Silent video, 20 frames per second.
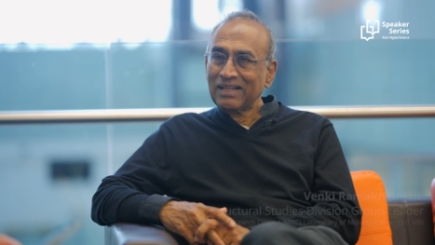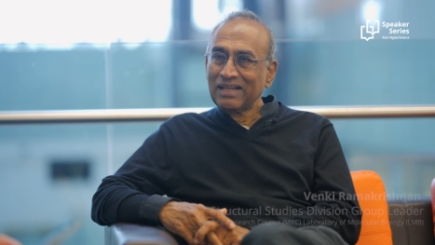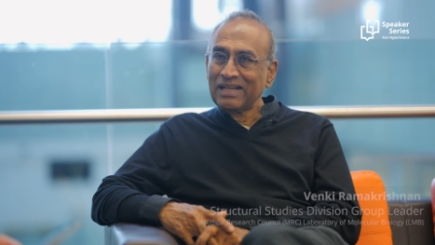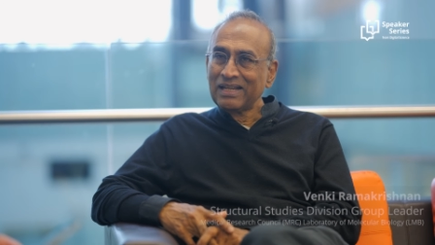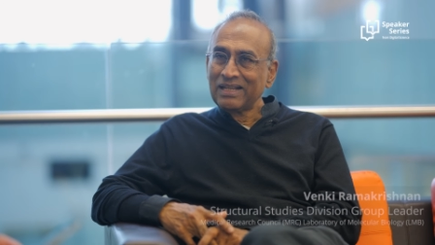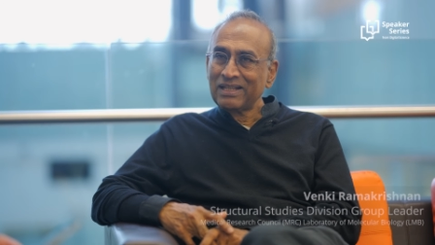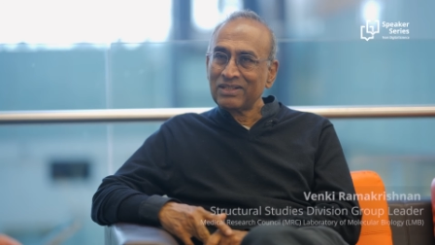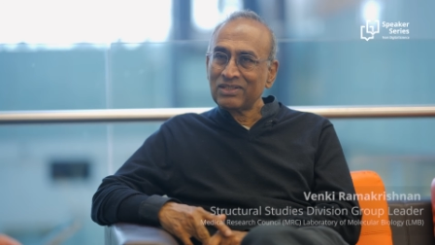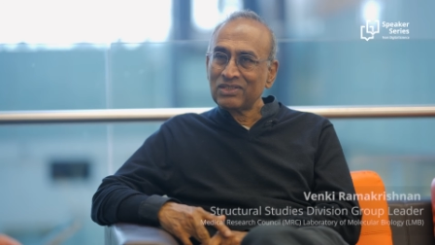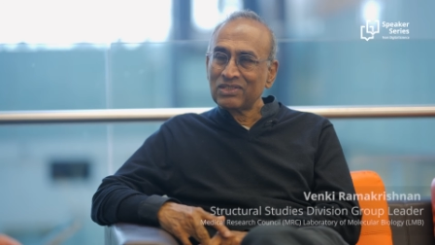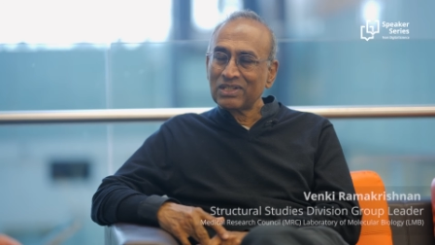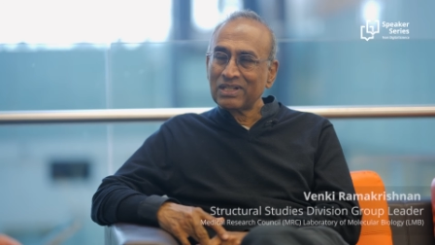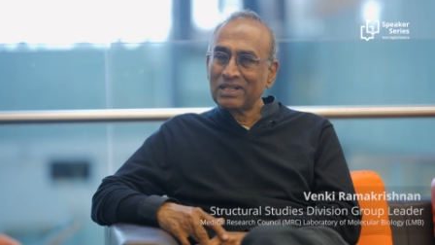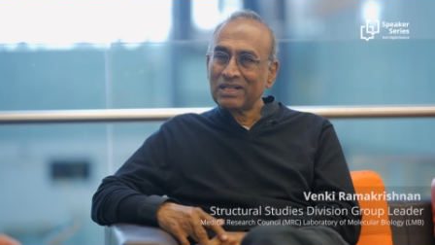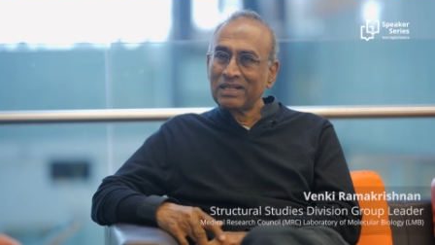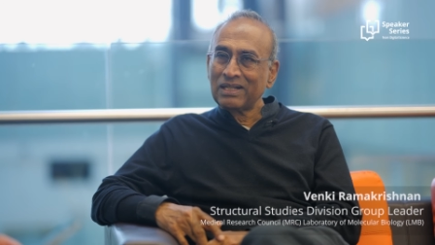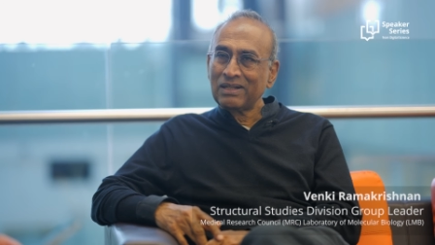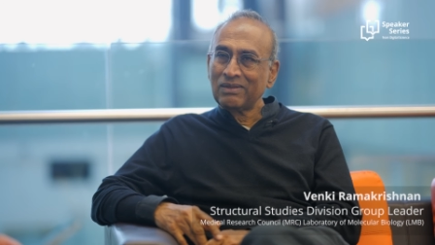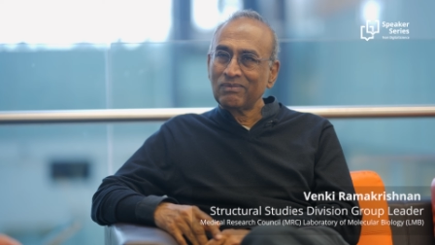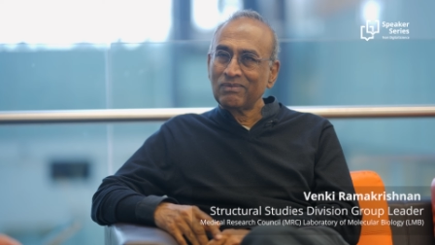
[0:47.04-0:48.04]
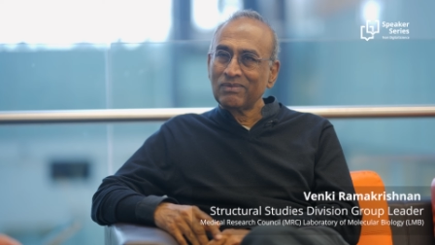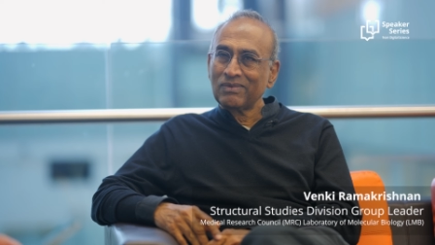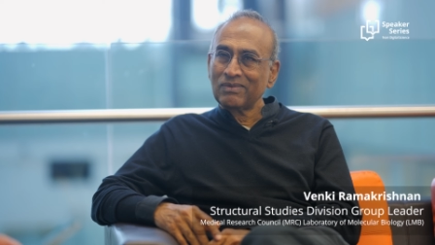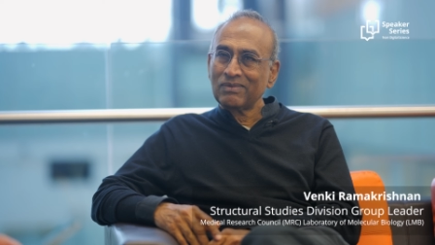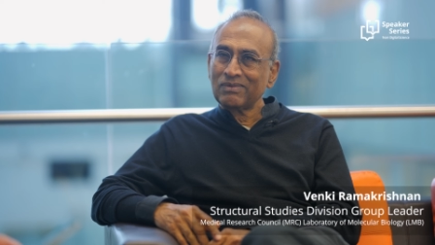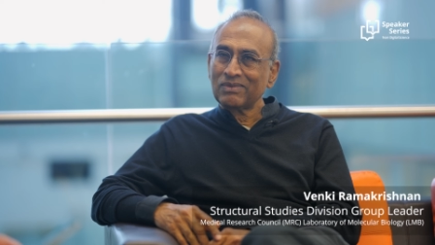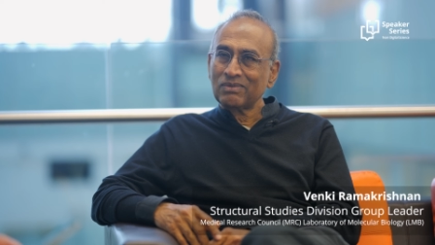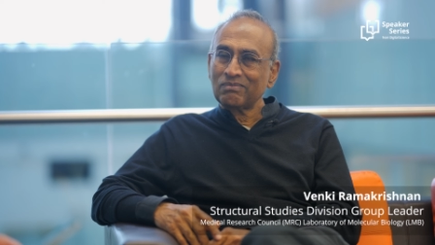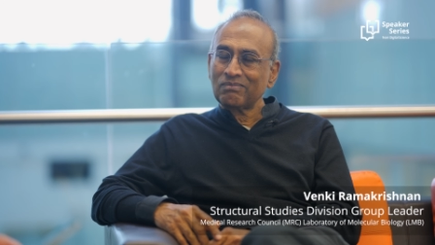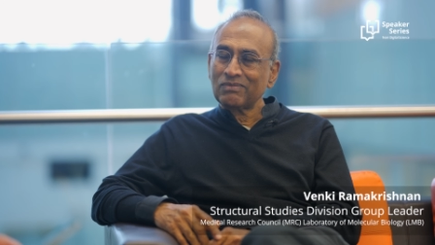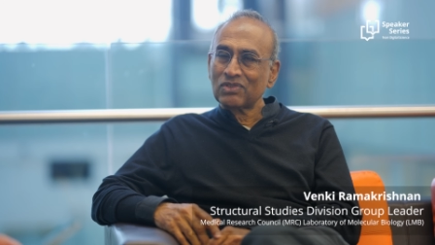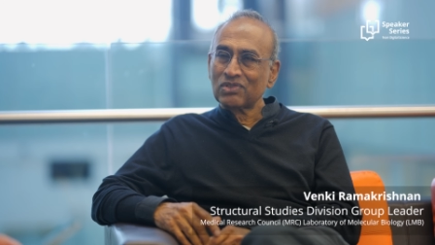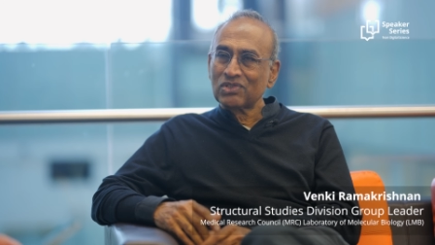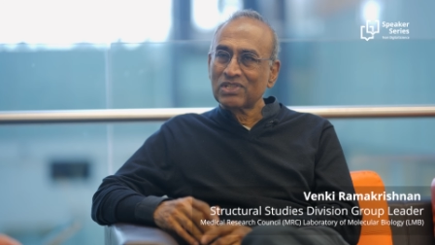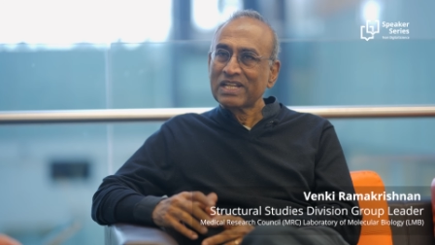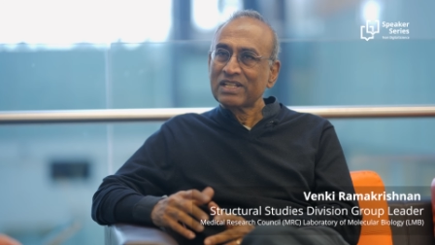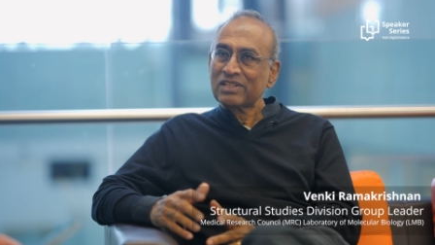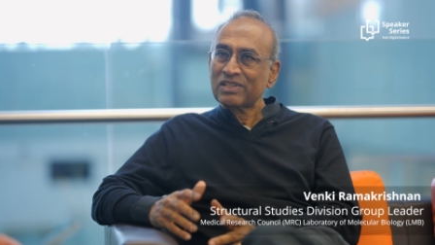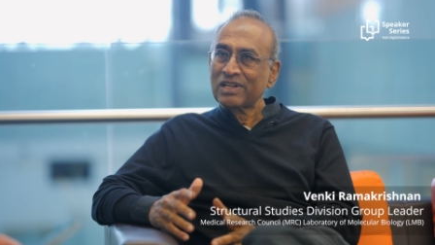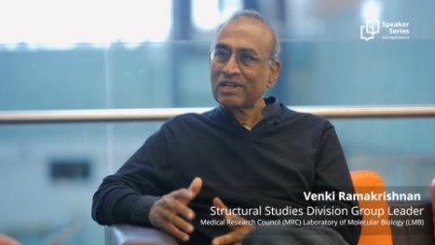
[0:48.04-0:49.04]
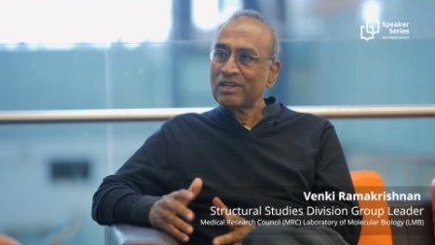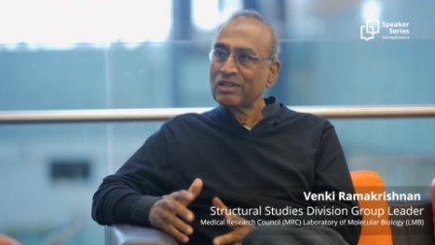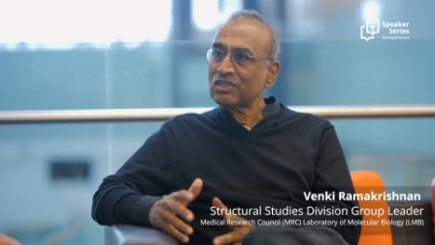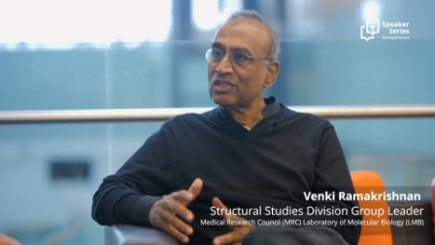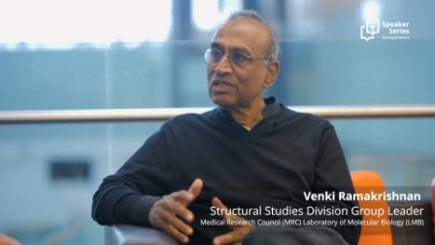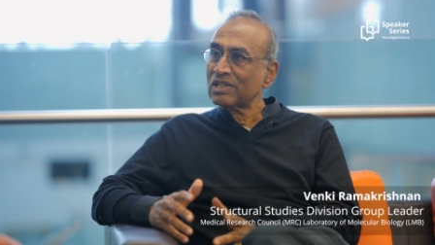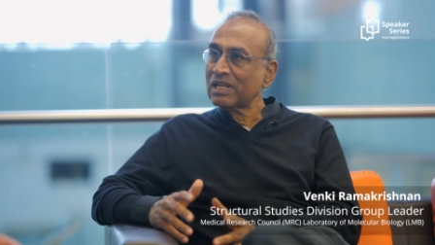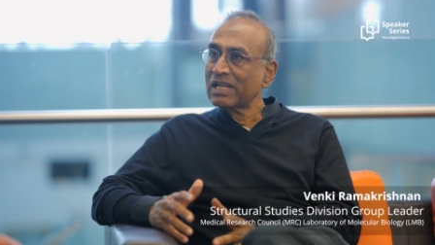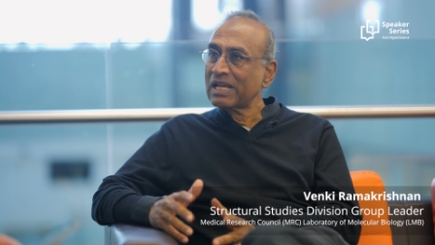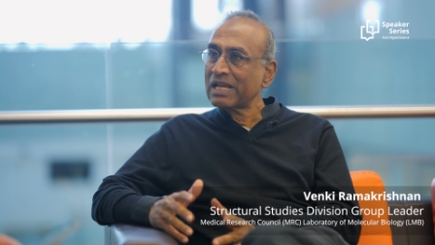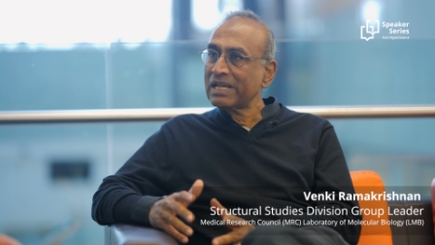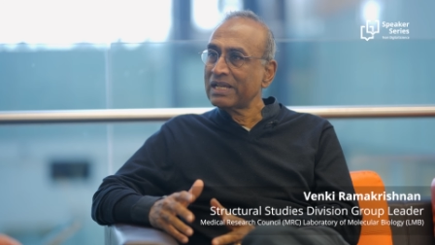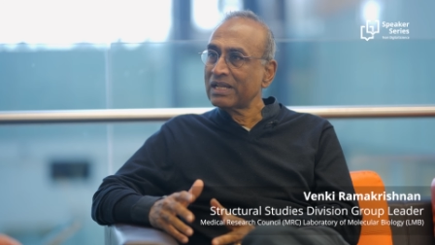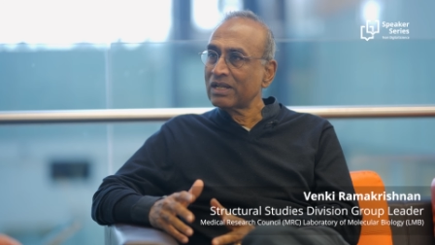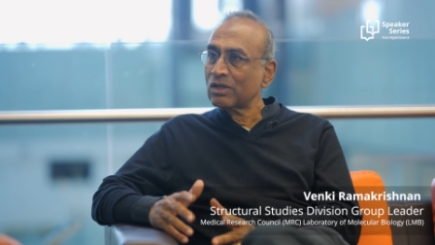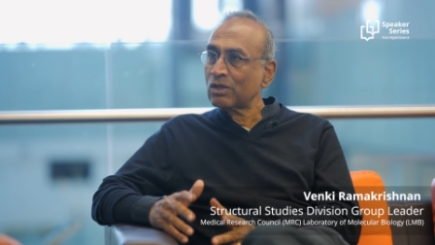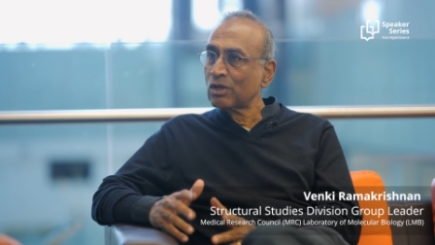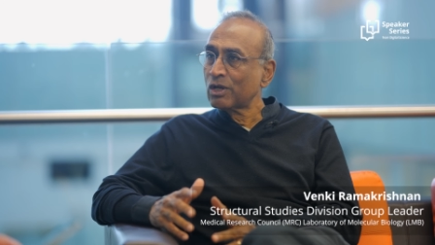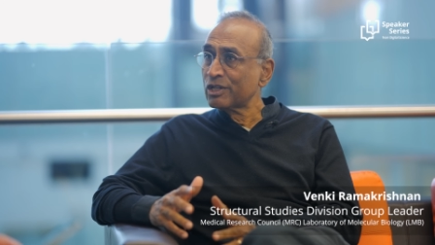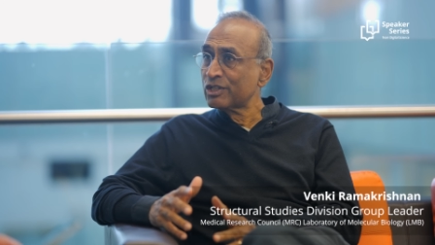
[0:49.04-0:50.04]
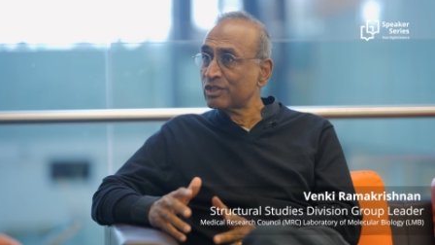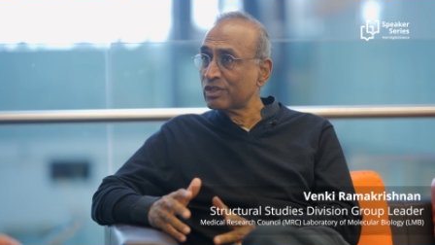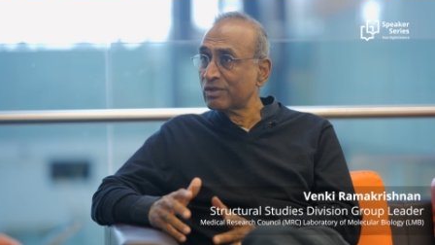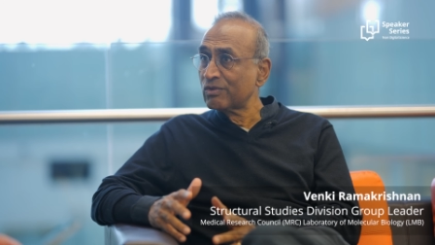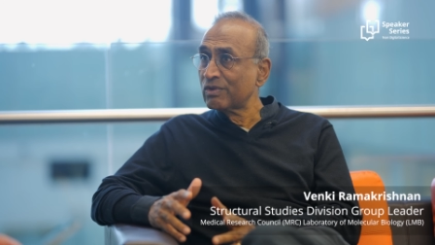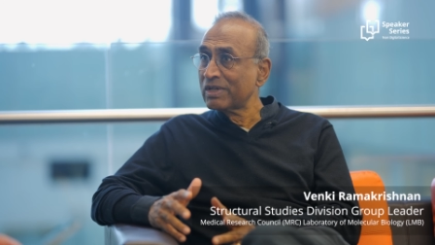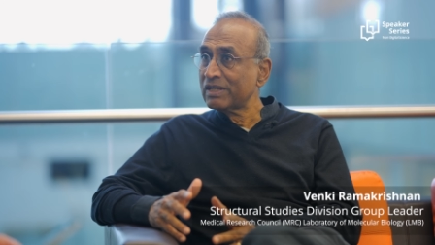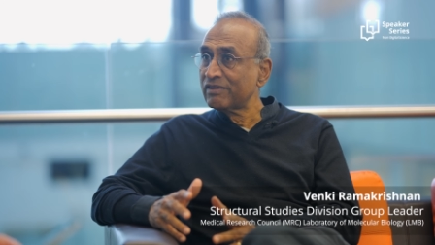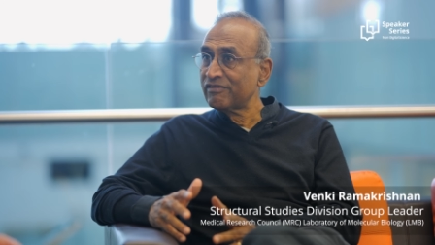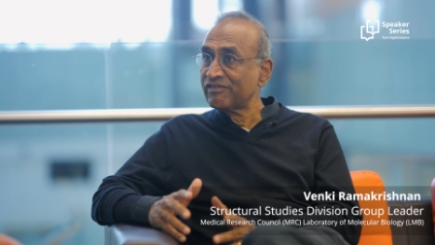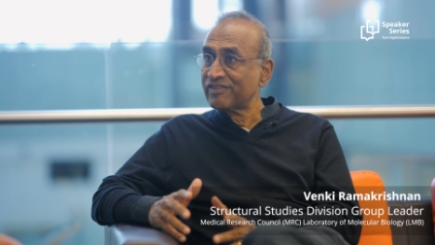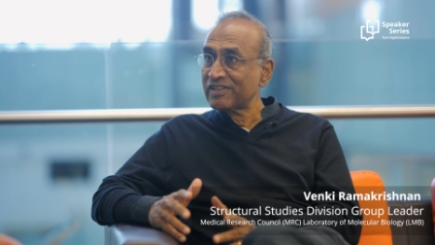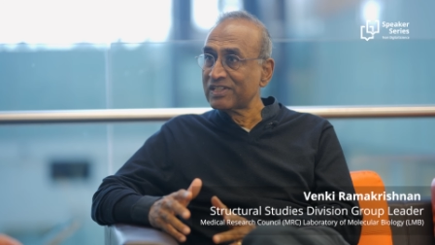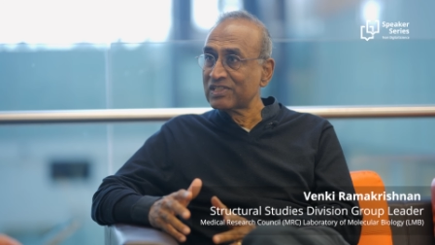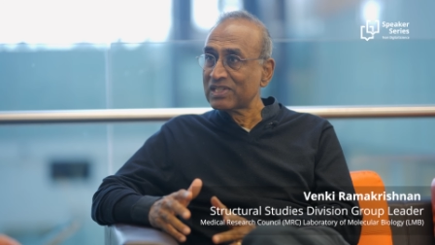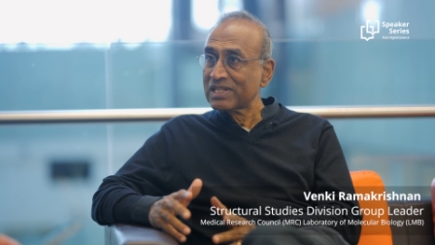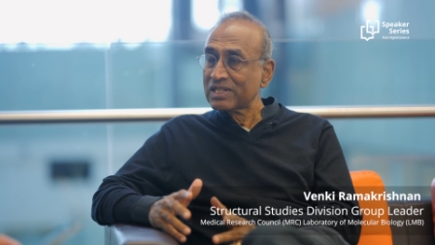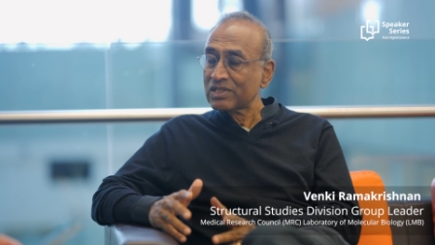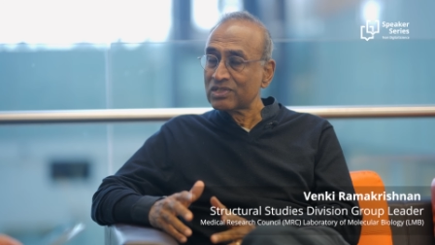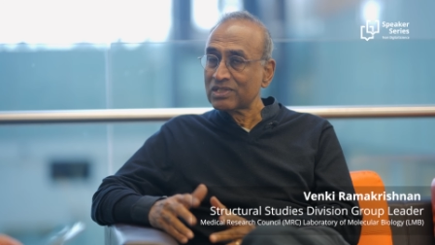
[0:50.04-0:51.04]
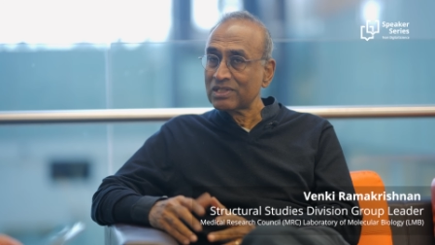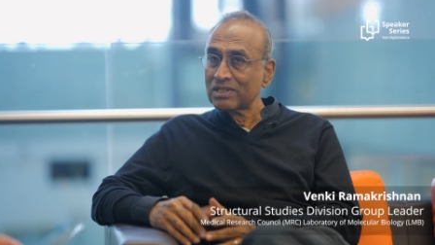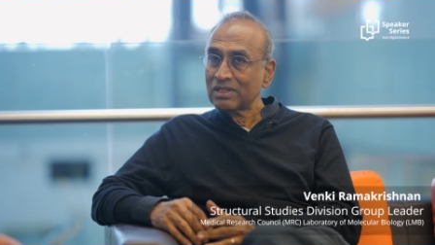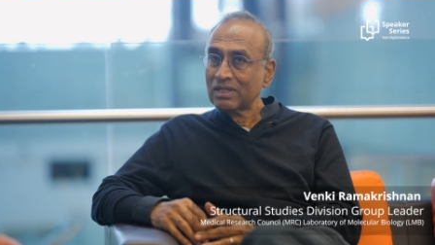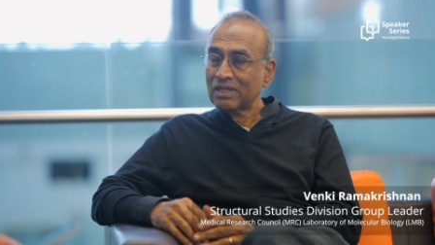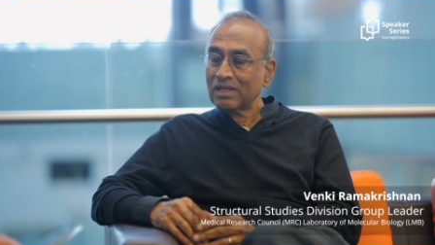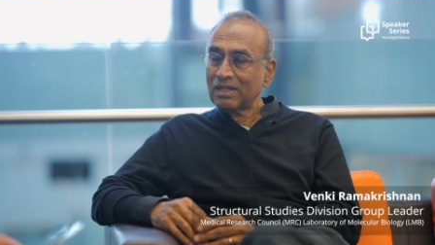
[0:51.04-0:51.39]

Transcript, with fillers: and uh, stayed there until I got a degree in physics.